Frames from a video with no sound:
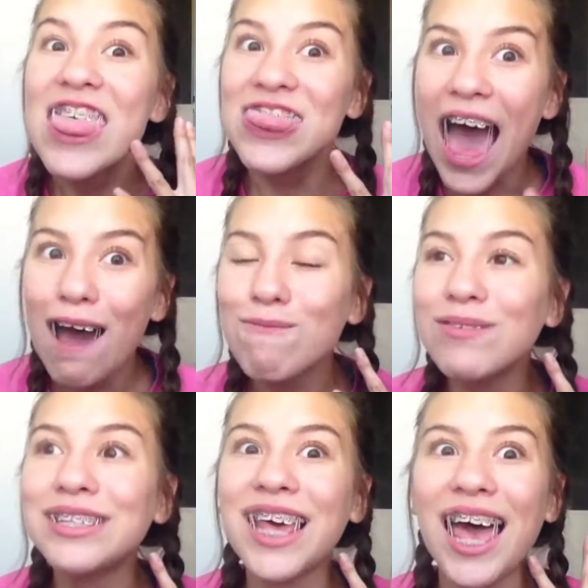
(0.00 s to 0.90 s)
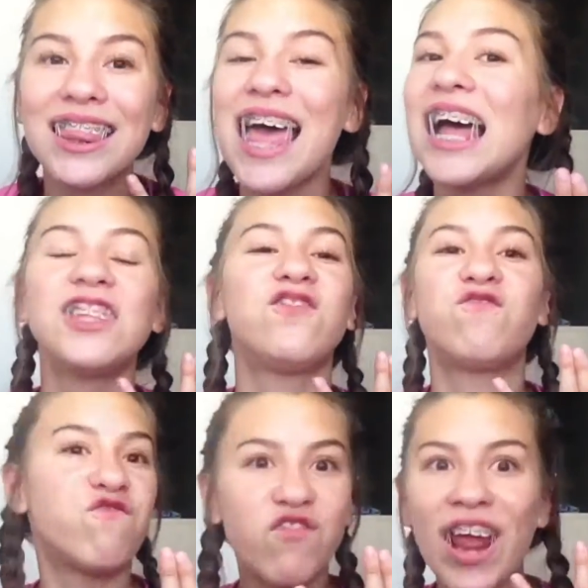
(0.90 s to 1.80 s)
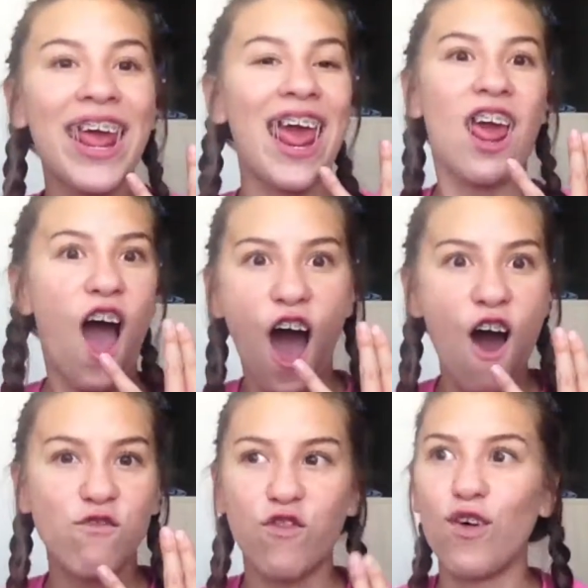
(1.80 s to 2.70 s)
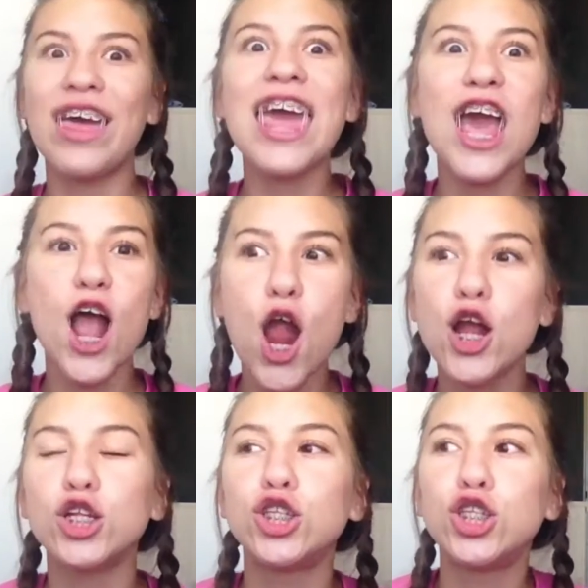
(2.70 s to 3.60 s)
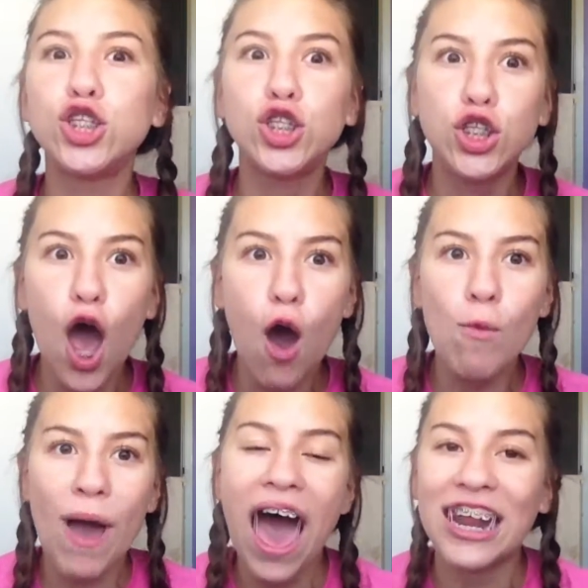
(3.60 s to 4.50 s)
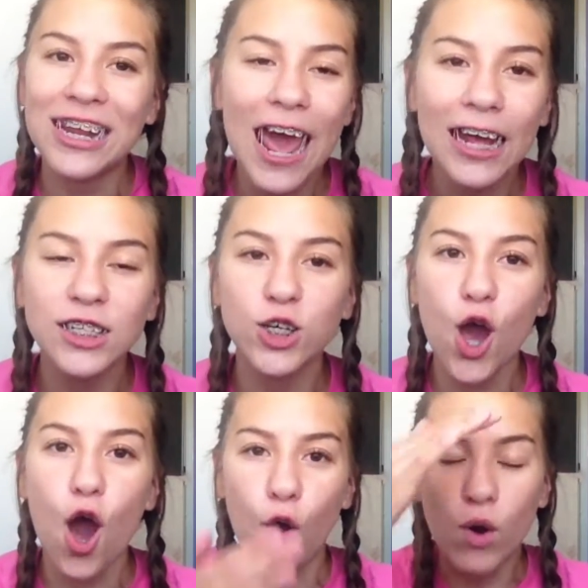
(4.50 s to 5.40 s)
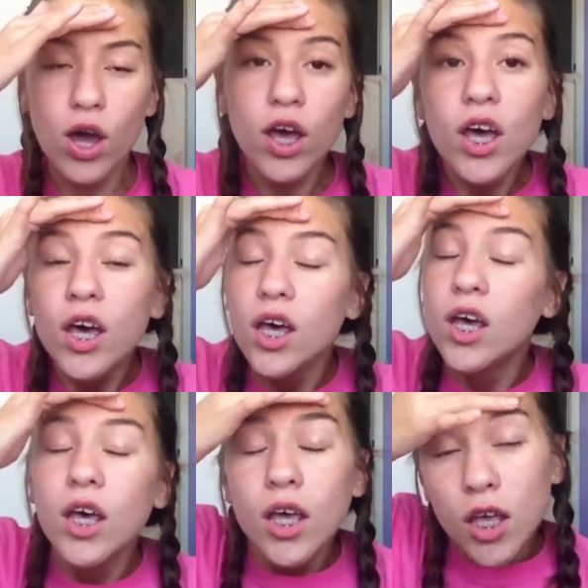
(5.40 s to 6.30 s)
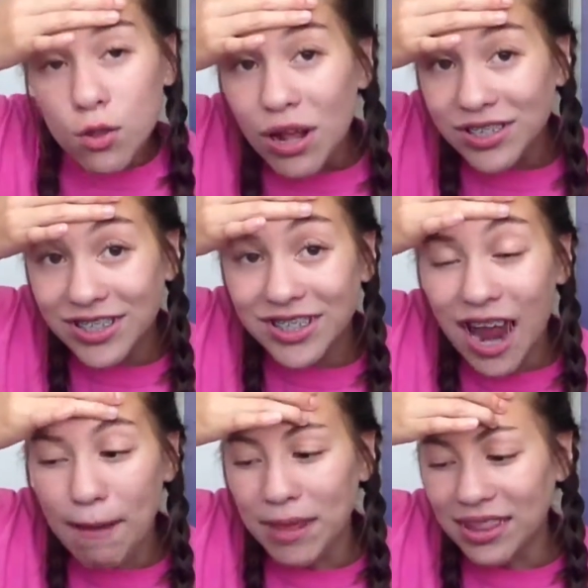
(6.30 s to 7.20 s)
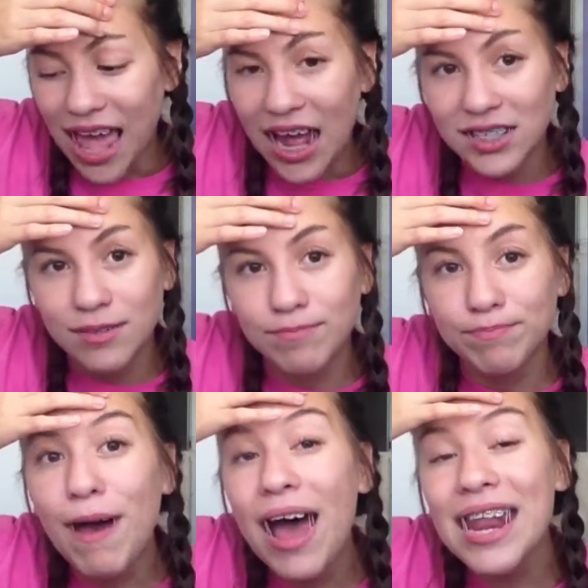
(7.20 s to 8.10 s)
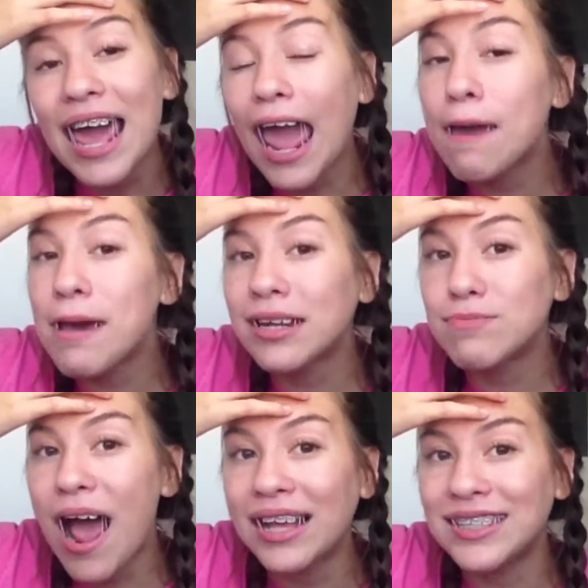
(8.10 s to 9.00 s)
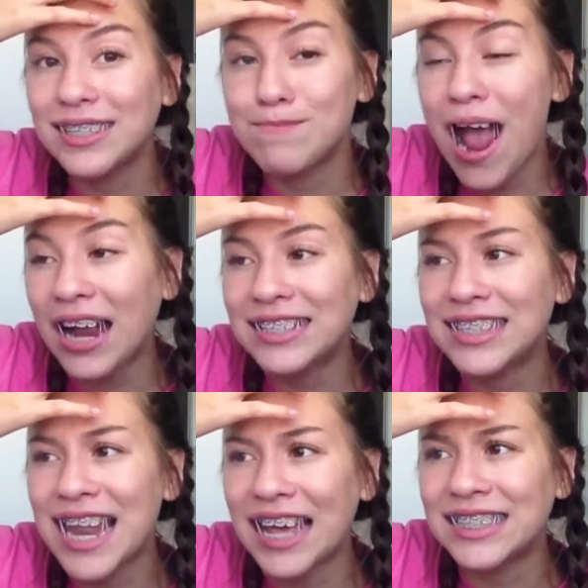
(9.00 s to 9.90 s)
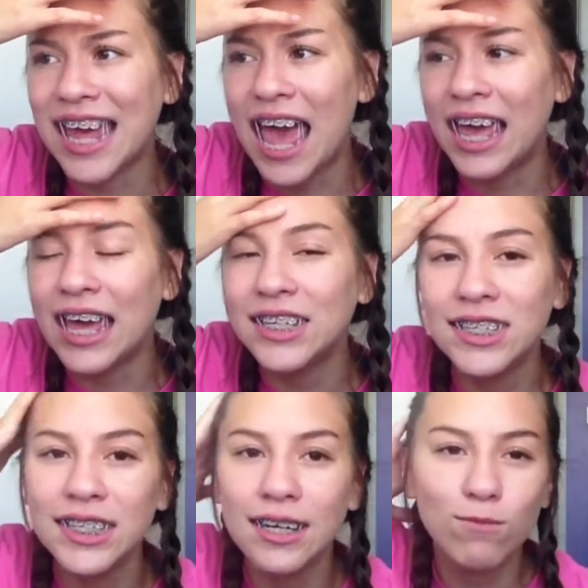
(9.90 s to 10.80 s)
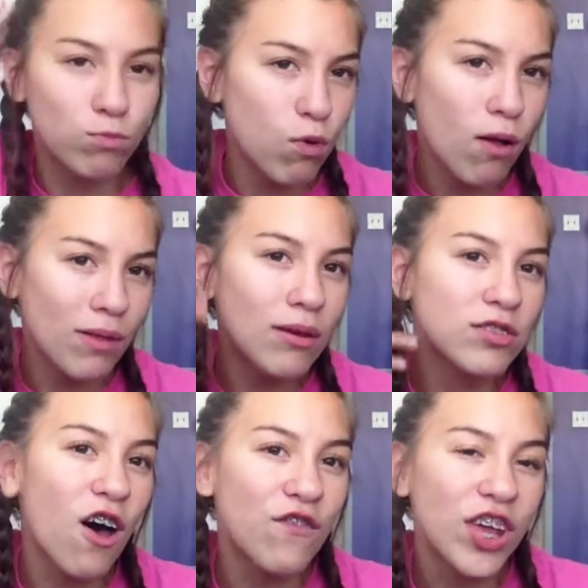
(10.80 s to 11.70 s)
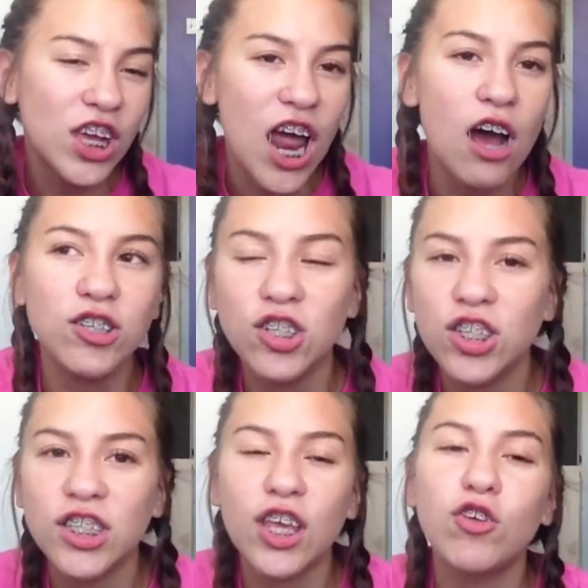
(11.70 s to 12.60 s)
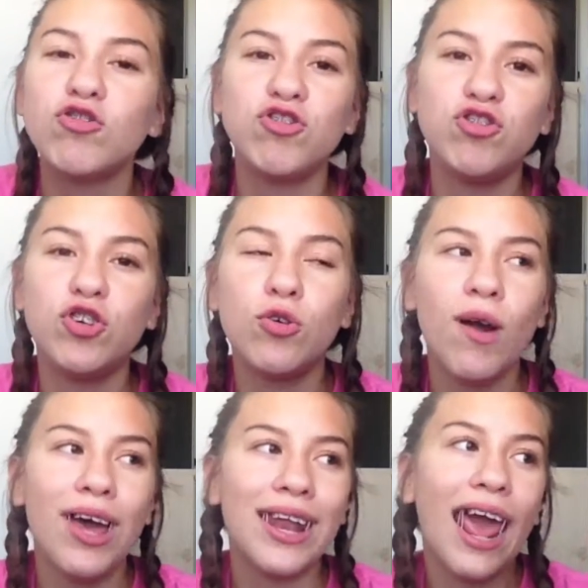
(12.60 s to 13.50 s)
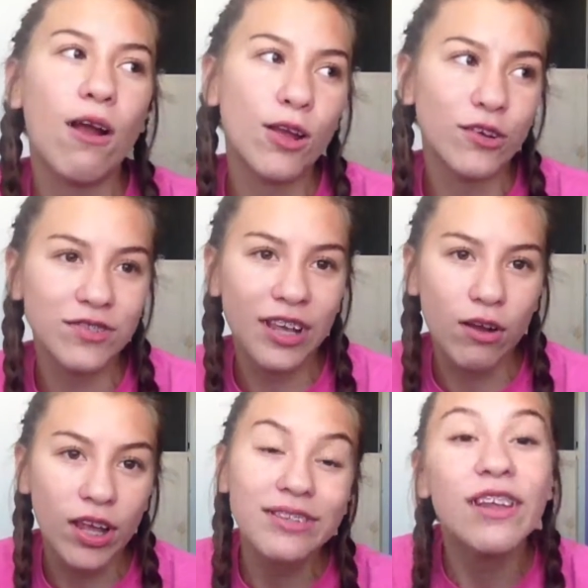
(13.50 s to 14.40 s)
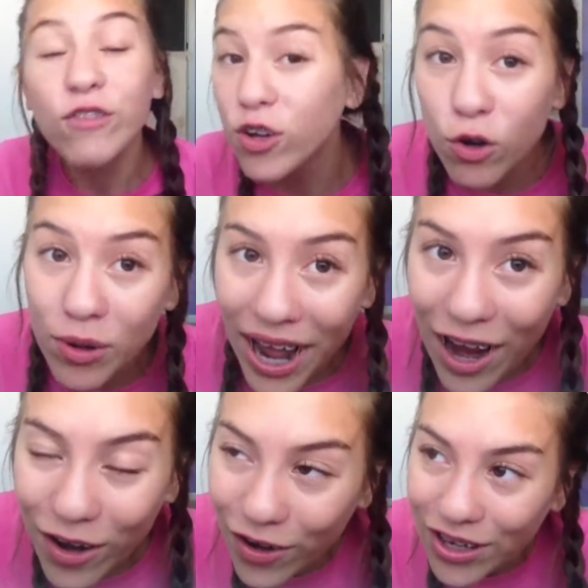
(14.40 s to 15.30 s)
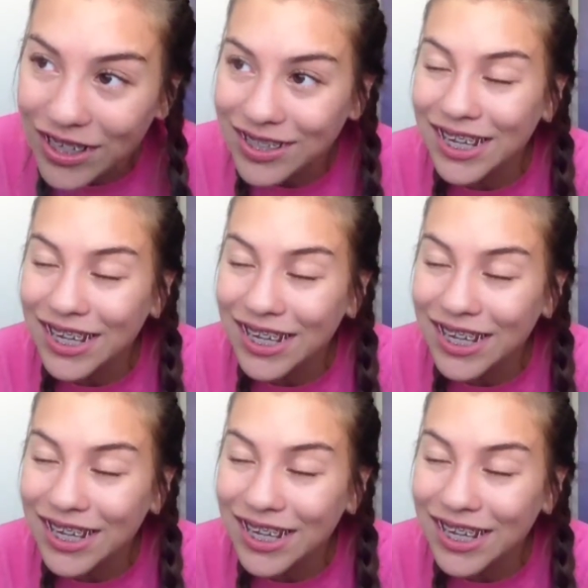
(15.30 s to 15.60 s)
That's freaking awful. It hurt so bad, and I had to go the rest of the time like that. But I came back to practice the next day, and it was all figured out. She was just like, you'll just do an aerial series. And if you don't know what an aerial